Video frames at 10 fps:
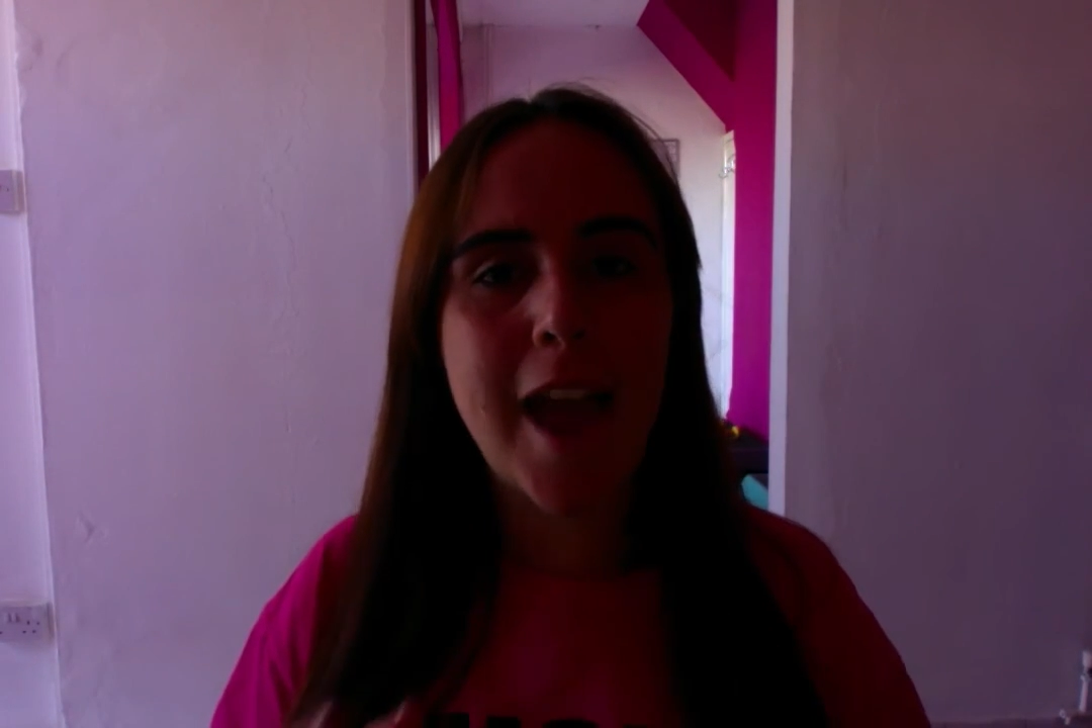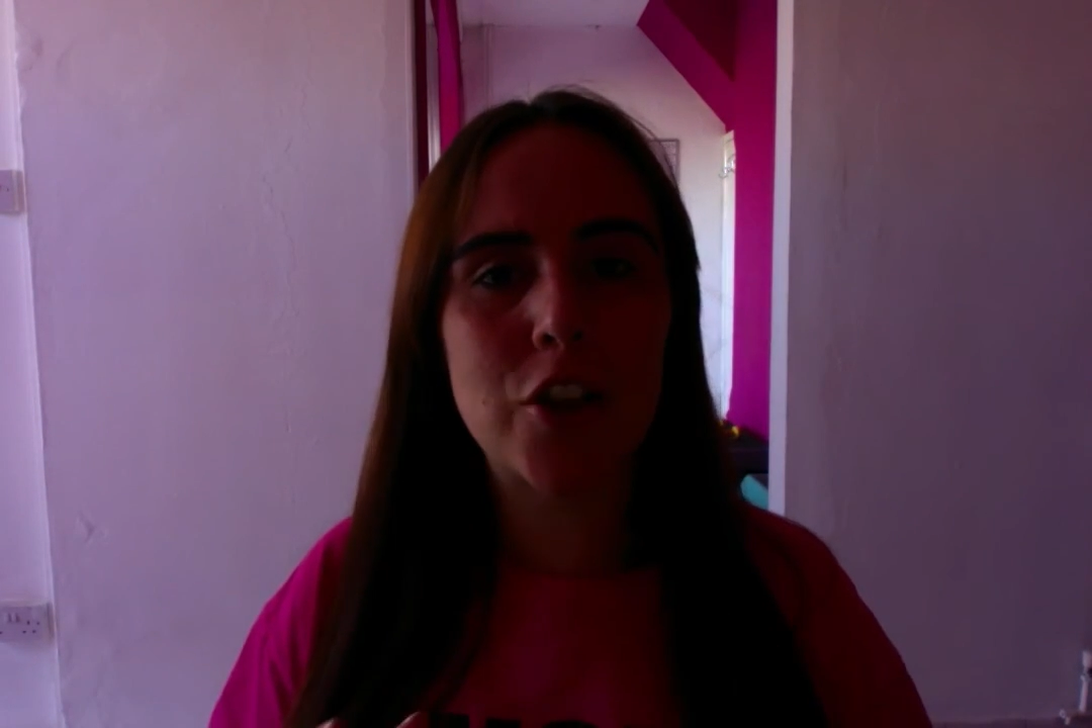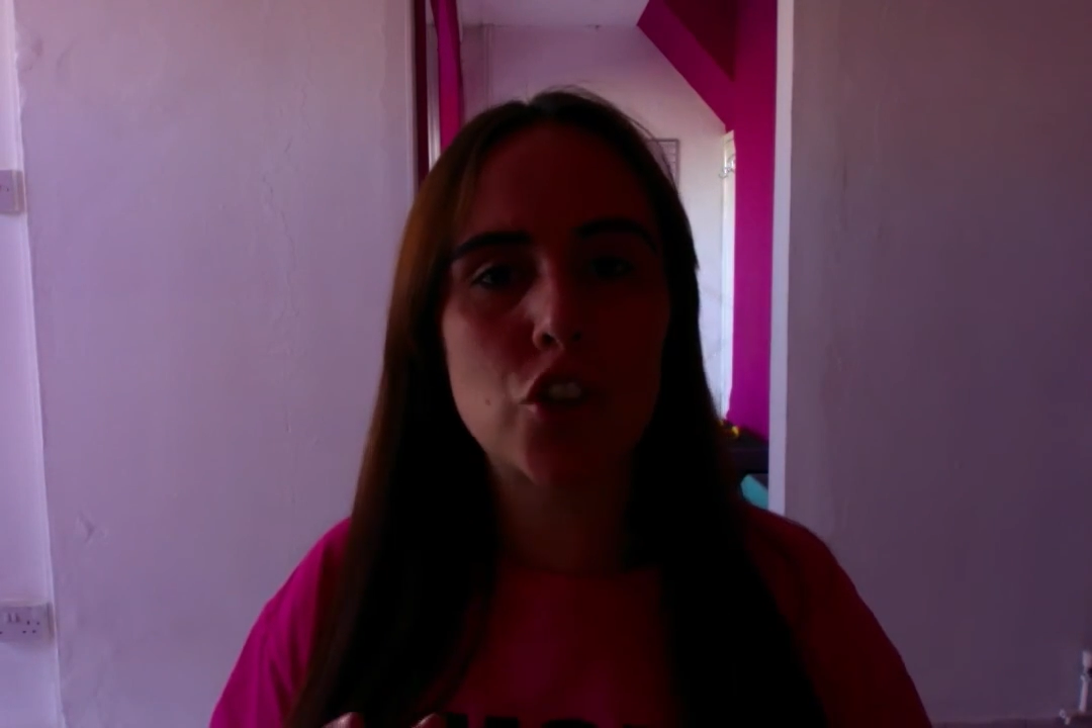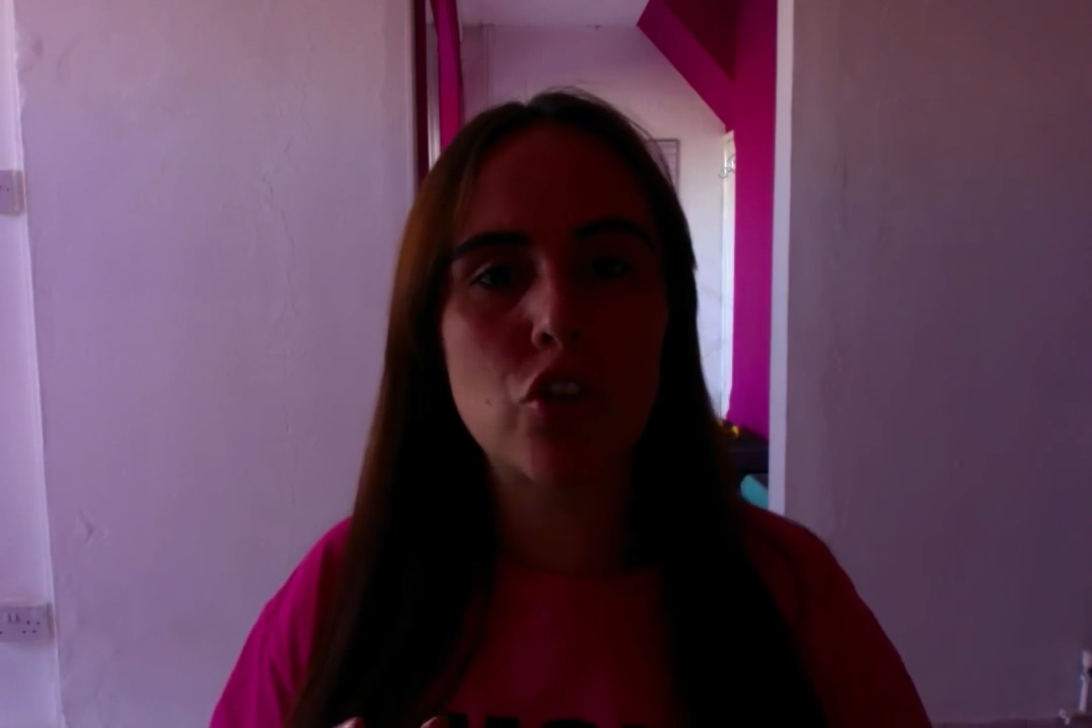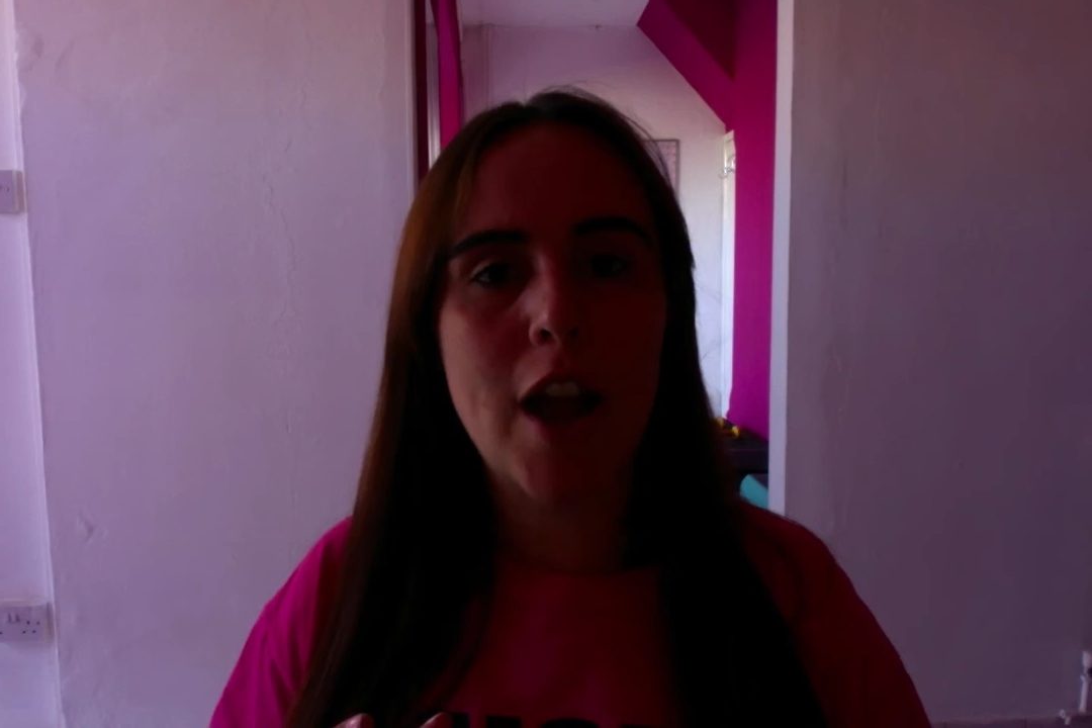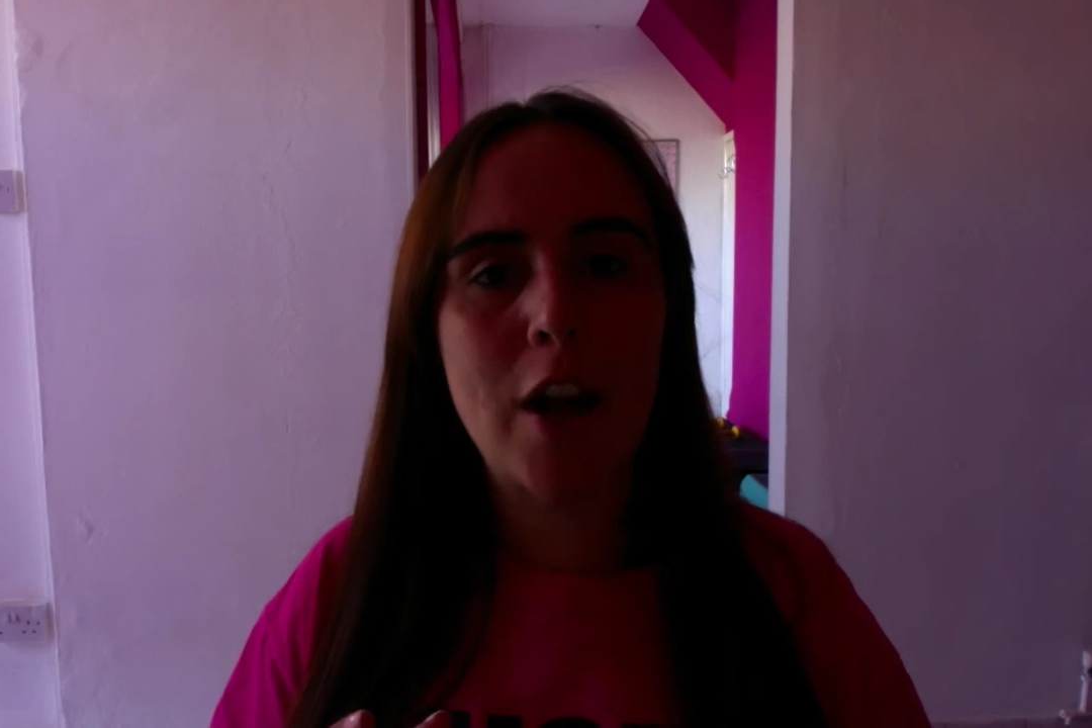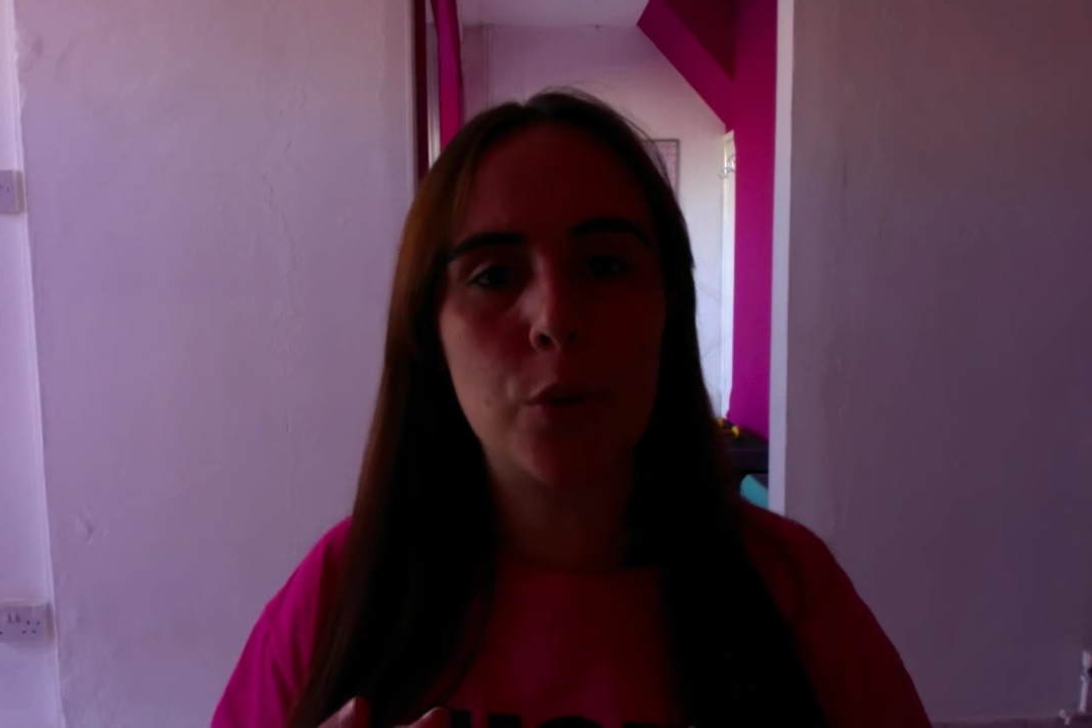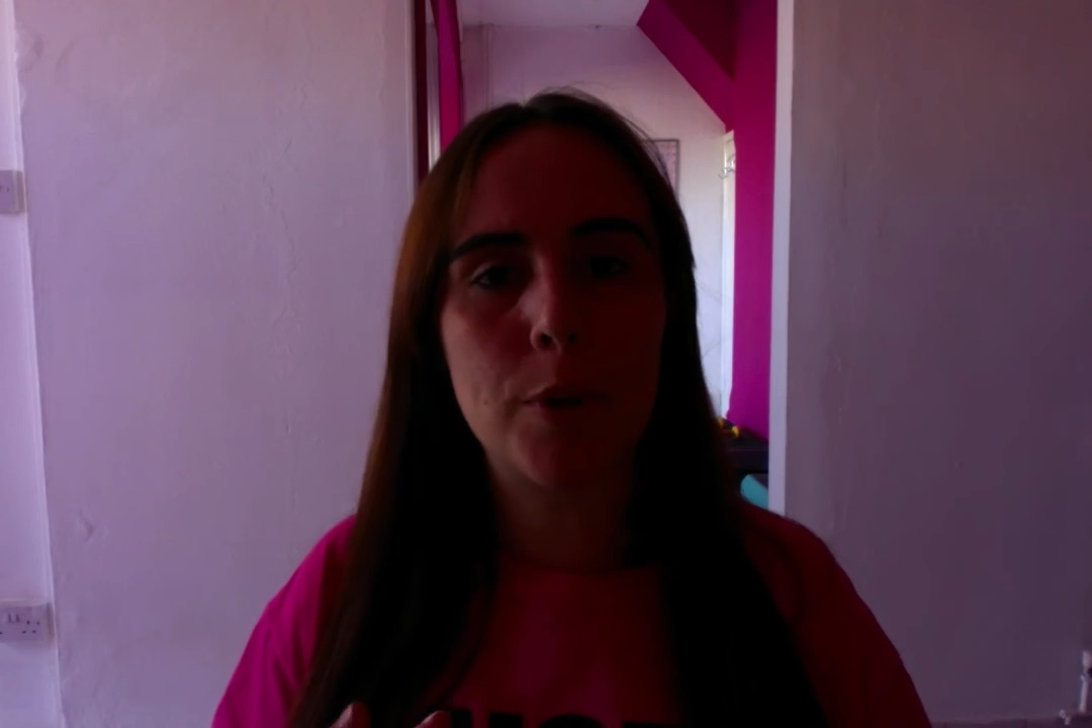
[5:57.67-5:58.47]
extra help,